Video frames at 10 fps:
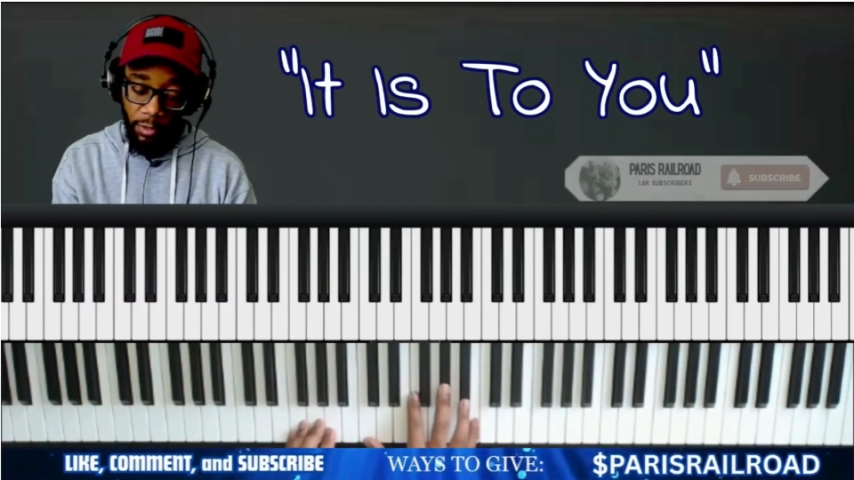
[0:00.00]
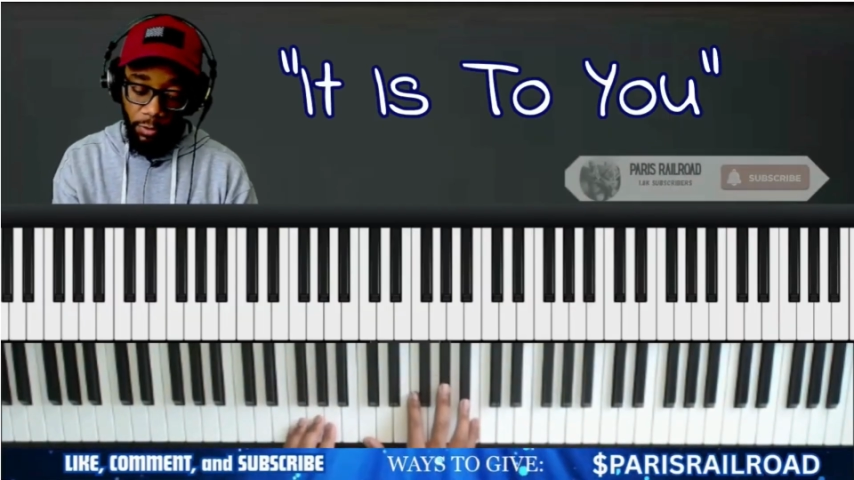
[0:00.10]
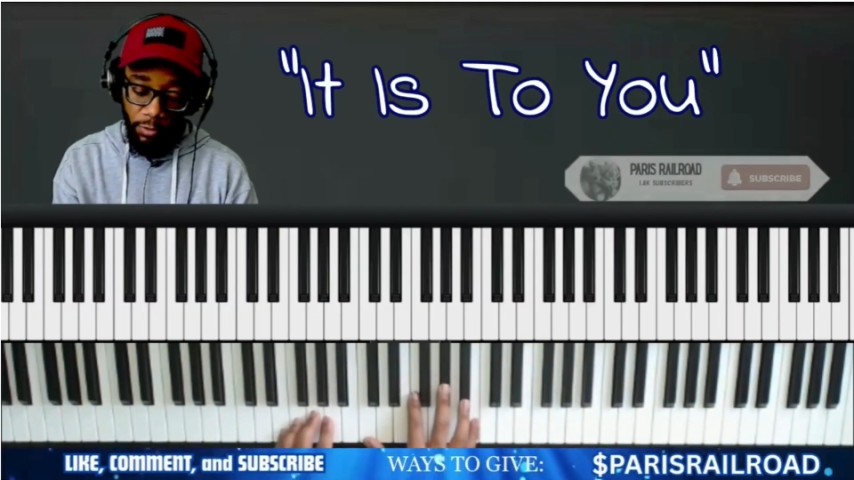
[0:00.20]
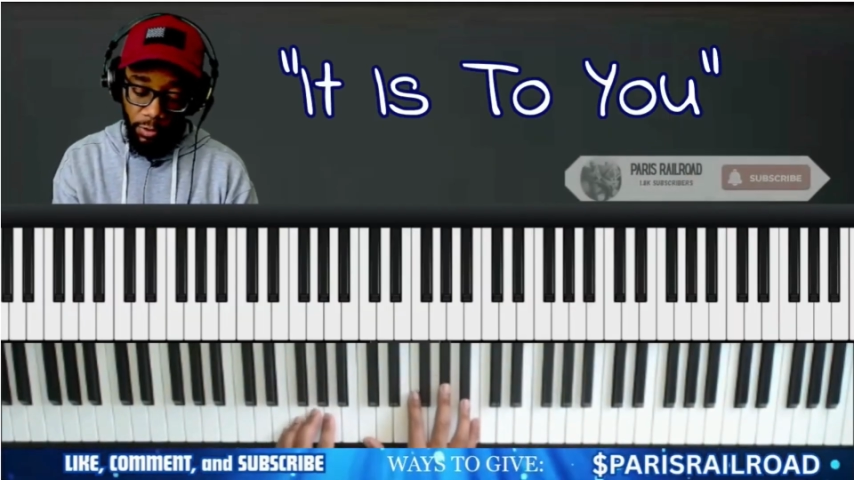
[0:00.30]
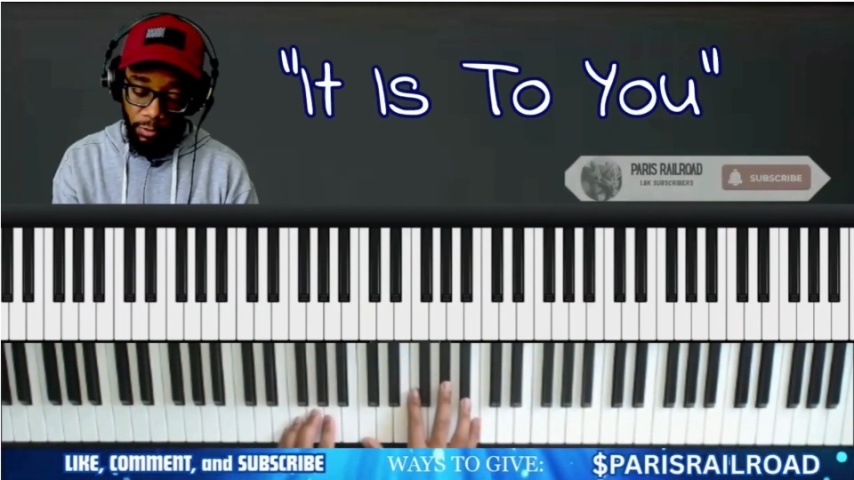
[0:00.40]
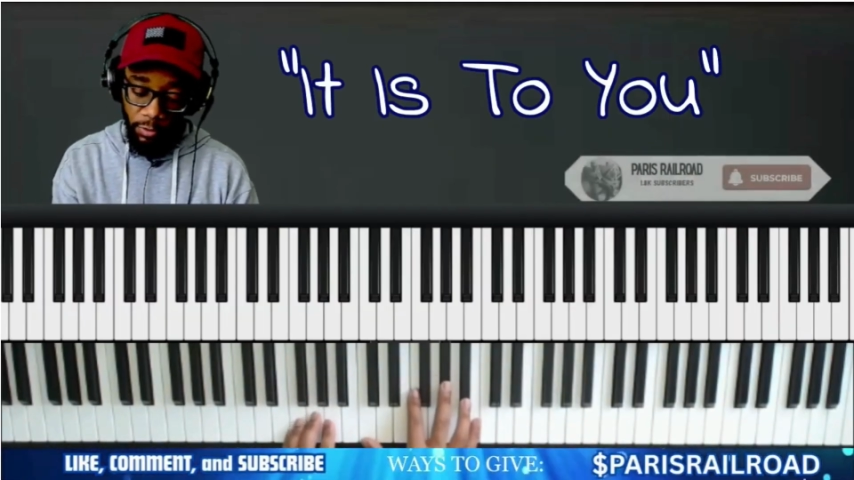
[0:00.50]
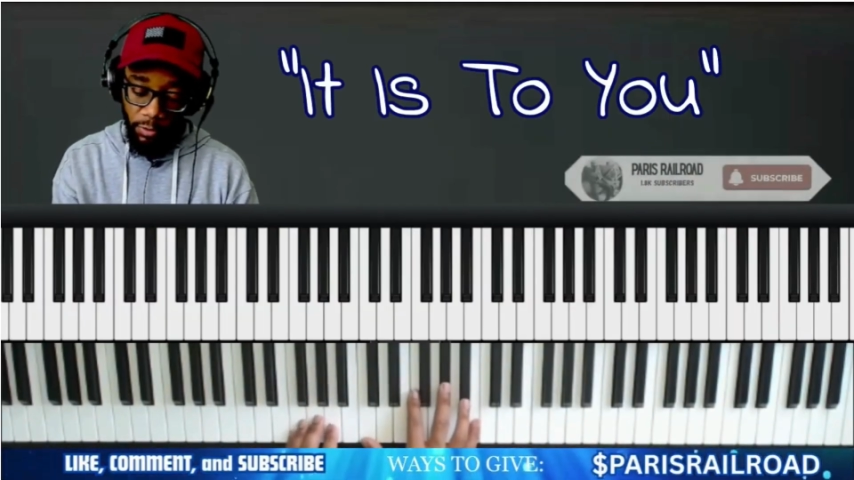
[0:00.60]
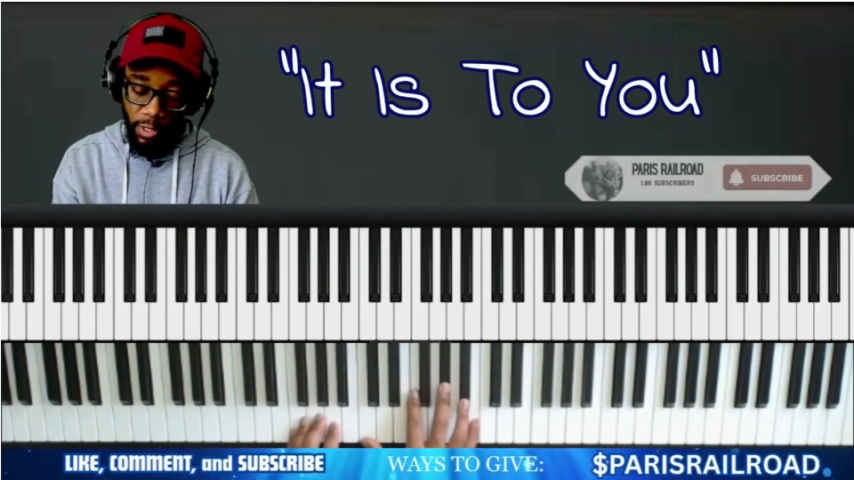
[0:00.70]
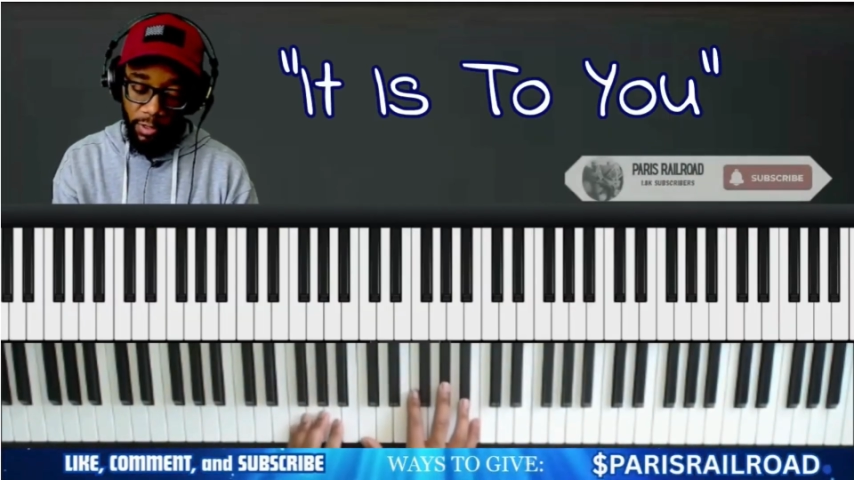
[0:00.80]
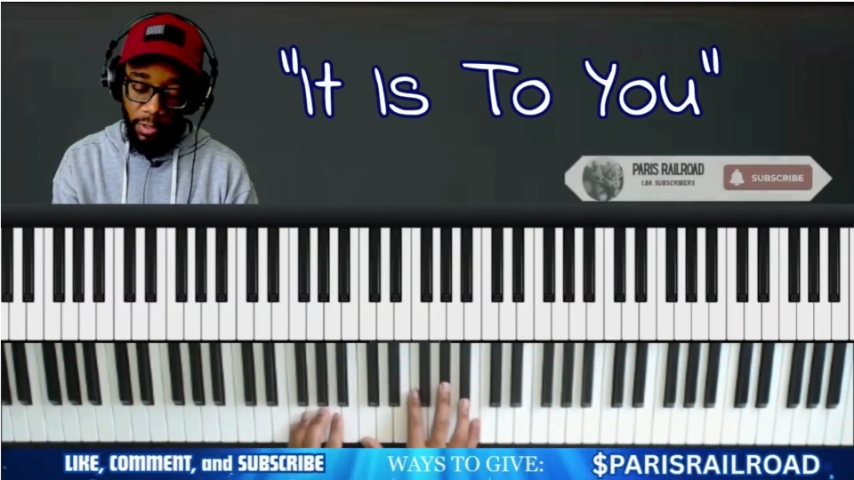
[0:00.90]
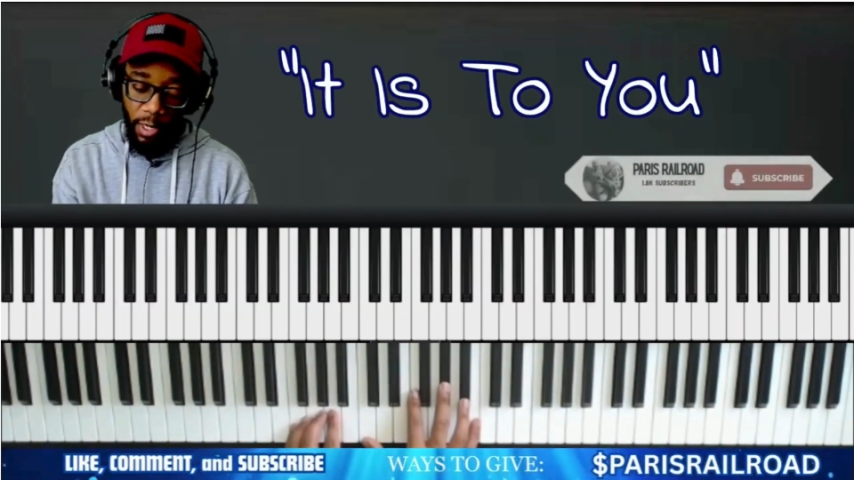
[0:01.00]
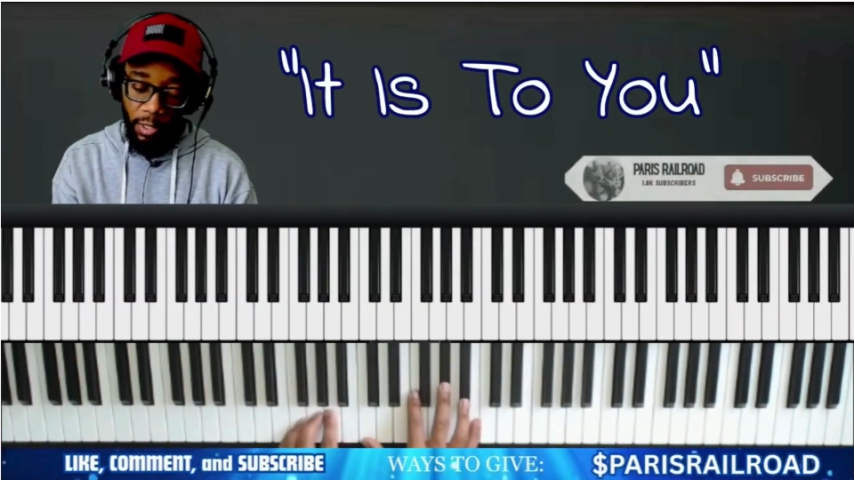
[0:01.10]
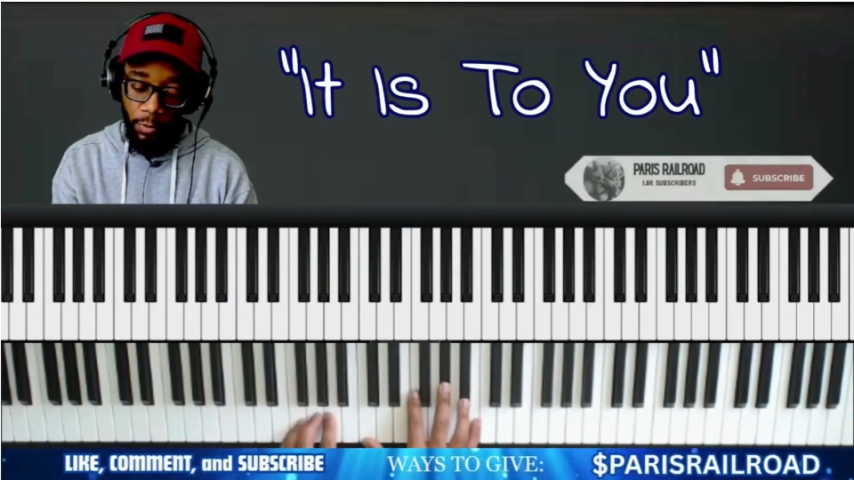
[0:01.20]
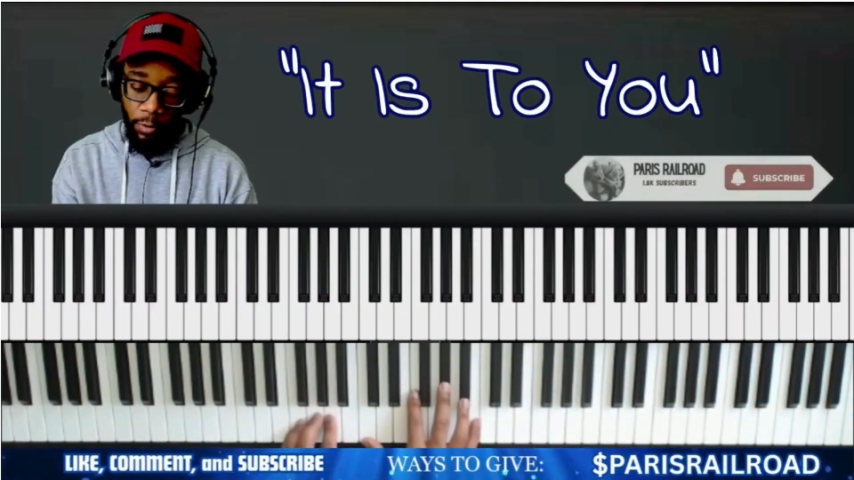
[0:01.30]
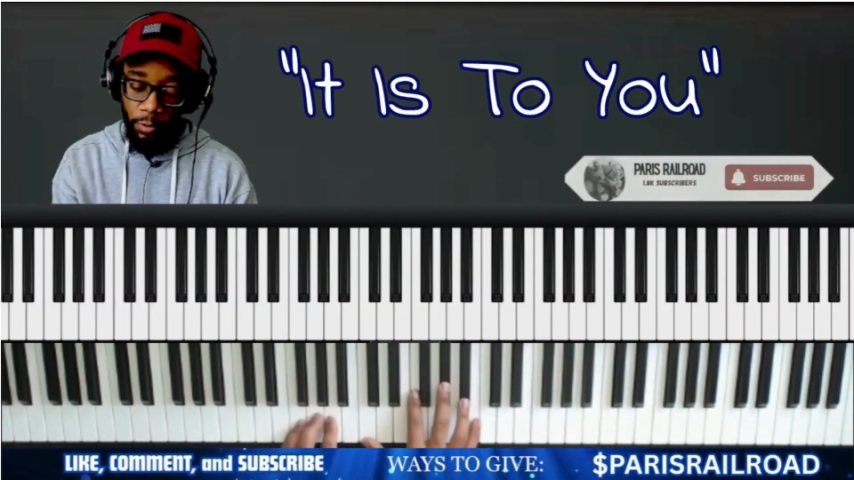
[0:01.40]
use your discretion how
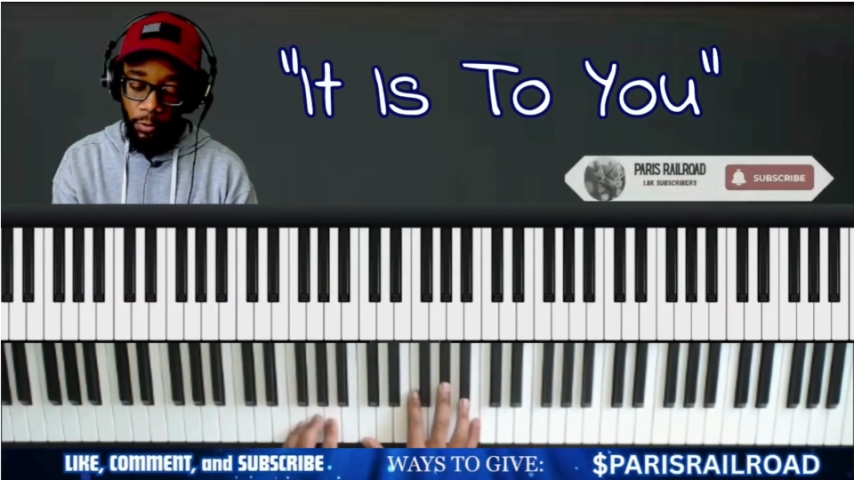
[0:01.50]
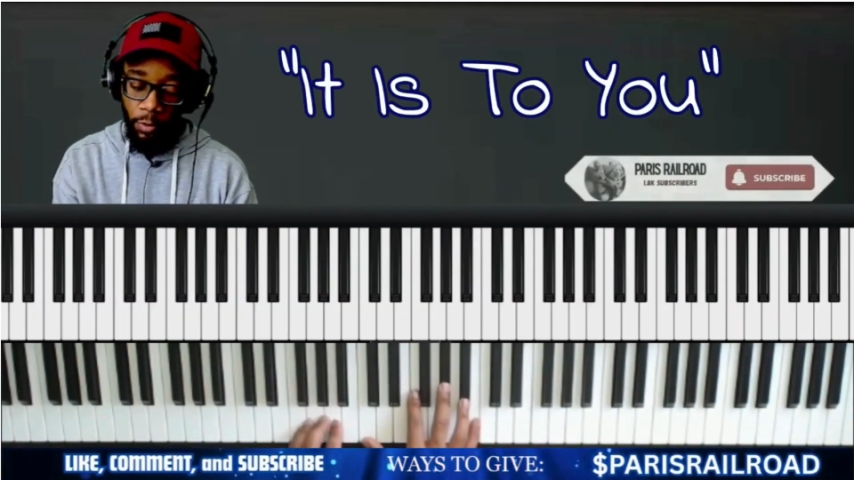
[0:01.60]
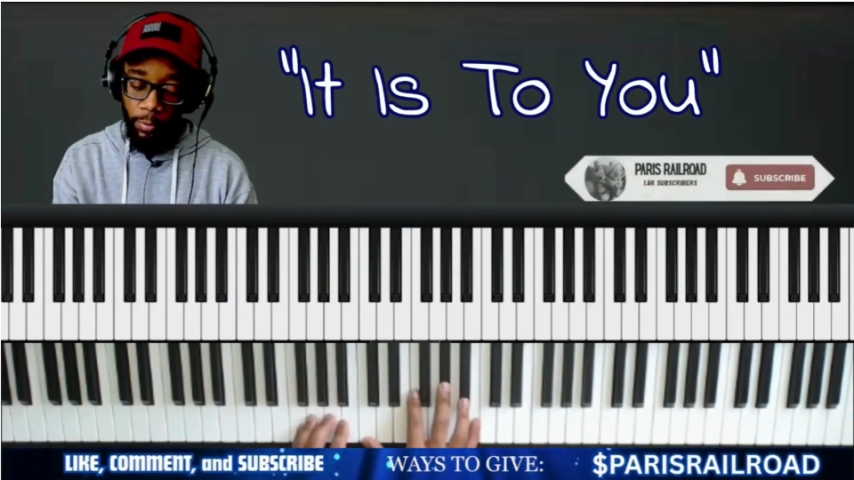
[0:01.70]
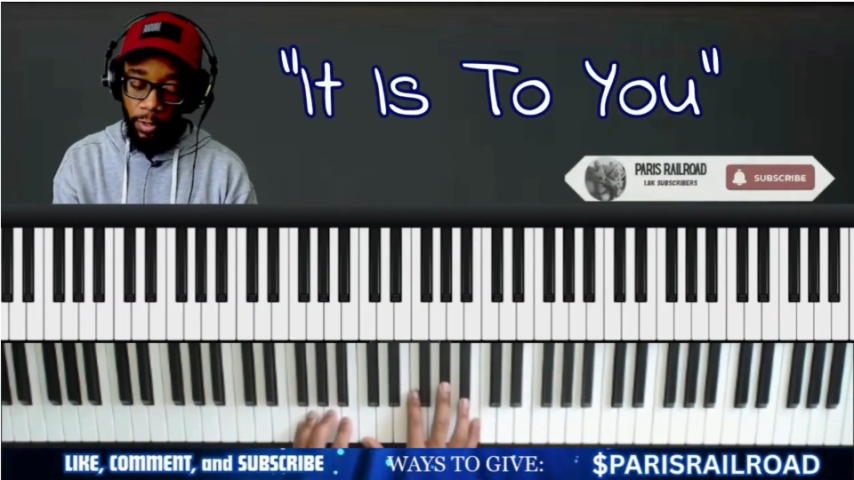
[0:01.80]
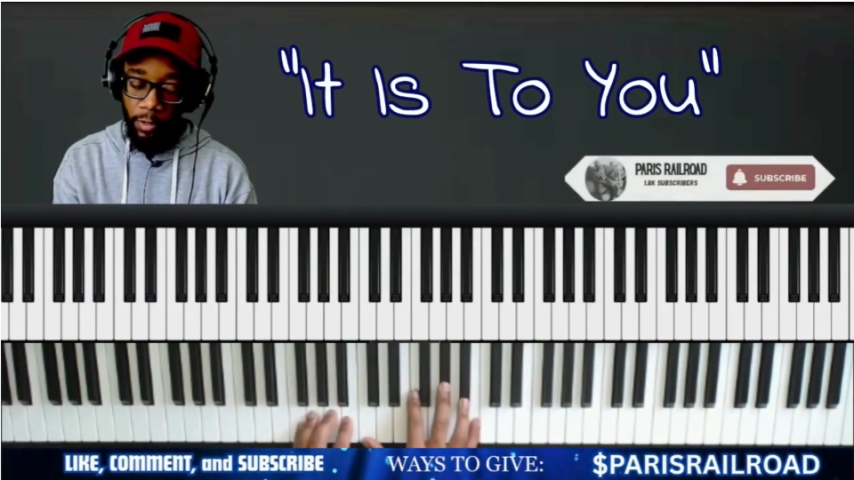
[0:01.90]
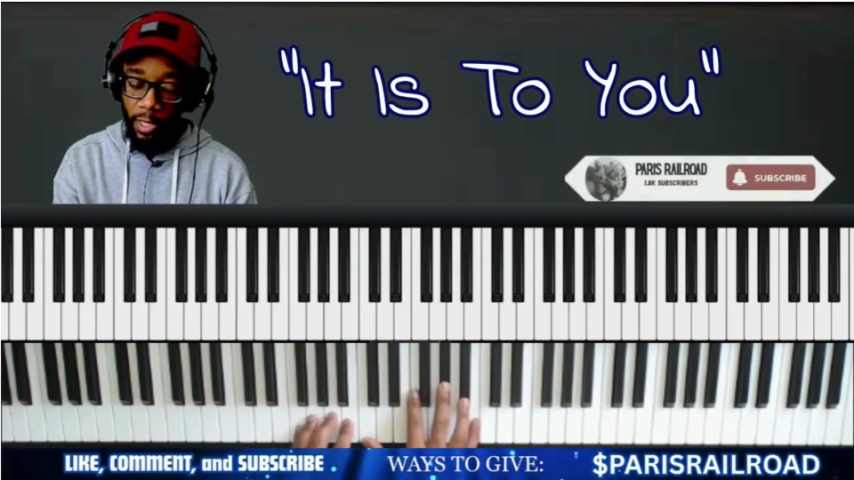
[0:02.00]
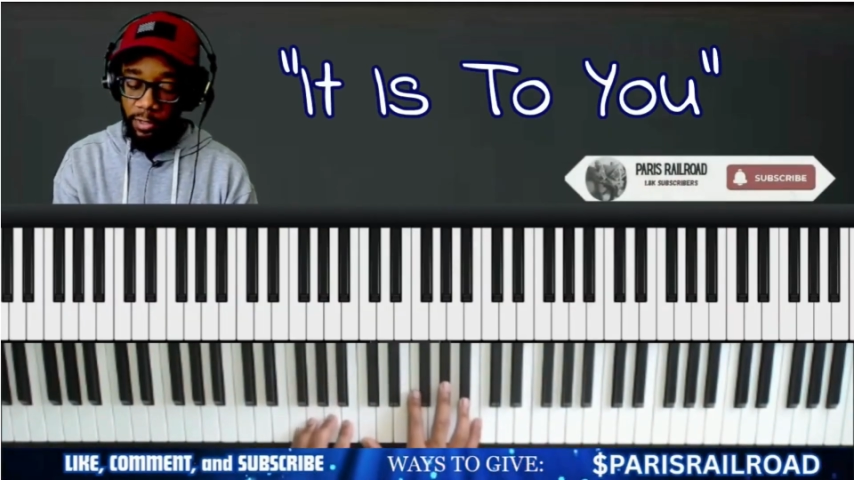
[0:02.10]
you want to do it, but that's